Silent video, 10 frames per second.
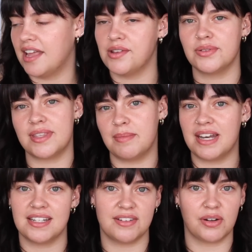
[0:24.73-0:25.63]
and use them
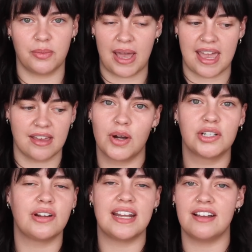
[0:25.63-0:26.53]
in a different way or
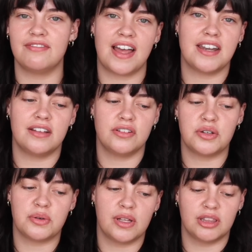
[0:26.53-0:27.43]
create a fun
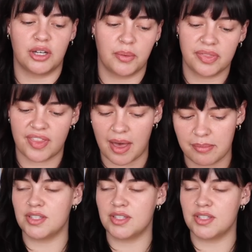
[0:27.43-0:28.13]
new look with them.